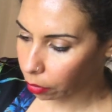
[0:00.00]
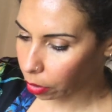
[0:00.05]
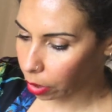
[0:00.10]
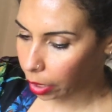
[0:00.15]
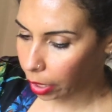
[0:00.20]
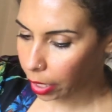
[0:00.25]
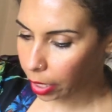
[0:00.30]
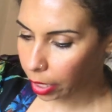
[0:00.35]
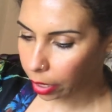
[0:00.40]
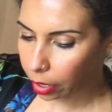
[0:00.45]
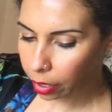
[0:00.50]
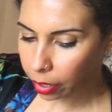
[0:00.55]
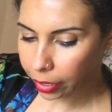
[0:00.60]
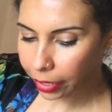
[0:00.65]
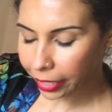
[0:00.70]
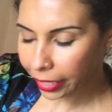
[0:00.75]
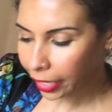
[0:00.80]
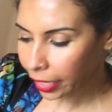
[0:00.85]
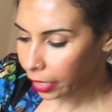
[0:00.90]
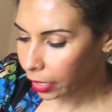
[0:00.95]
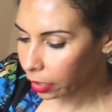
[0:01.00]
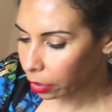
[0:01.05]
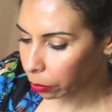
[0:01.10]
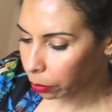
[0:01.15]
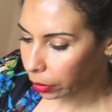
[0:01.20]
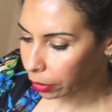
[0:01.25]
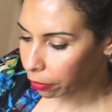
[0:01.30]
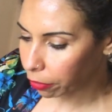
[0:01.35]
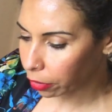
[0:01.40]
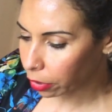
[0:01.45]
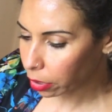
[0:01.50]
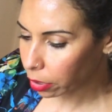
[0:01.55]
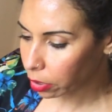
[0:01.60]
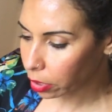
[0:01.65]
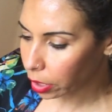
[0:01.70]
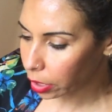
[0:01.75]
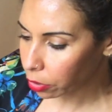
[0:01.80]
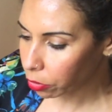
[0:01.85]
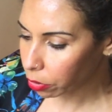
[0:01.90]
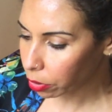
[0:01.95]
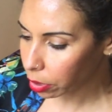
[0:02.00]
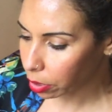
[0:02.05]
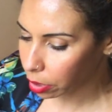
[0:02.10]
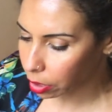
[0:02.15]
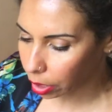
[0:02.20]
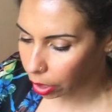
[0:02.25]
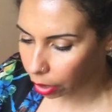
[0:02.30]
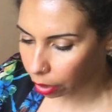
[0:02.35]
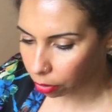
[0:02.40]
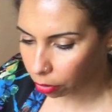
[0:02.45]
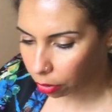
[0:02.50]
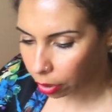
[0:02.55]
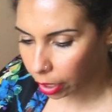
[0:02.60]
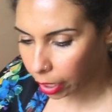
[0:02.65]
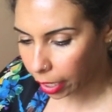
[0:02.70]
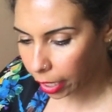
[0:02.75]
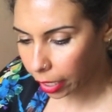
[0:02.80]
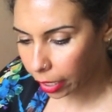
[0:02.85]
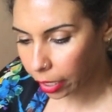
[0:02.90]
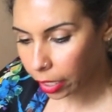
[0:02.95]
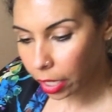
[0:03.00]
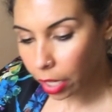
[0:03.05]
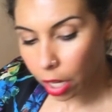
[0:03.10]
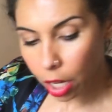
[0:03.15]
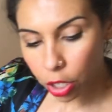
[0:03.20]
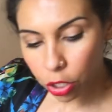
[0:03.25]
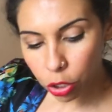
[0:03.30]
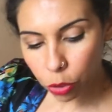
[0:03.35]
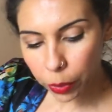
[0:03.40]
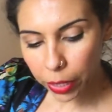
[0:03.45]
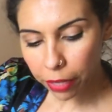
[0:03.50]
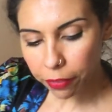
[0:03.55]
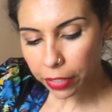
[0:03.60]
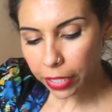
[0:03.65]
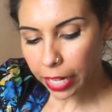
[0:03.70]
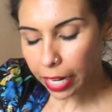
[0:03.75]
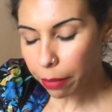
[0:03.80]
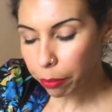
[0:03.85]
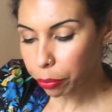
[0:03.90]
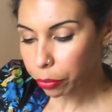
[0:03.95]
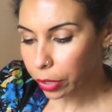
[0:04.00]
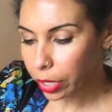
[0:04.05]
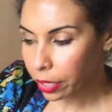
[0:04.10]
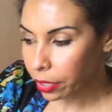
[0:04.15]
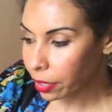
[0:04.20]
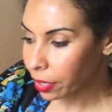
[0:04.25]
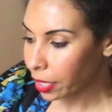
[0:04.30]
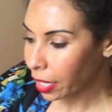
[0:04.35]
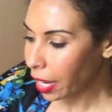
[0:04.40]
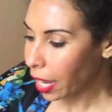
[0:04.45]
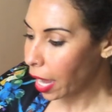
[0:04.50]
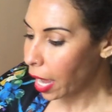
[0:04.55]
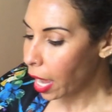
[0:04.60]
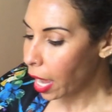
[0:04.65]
Okay. Again in the reverse. Interesting. Okay. So we have the Empress